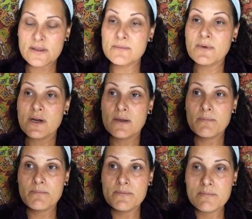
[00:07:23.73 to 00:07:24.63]
the Mario
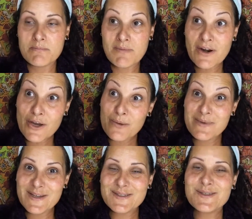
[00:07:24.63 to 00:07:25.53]

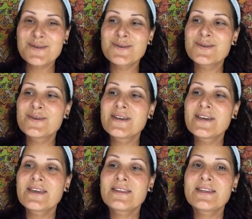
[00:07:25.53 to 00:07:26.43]
Badescu,
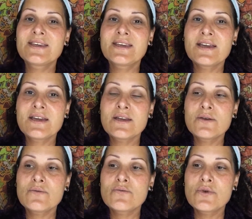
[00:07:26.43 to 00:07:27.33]
the
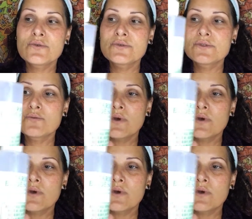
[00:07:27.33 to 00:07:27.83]
rose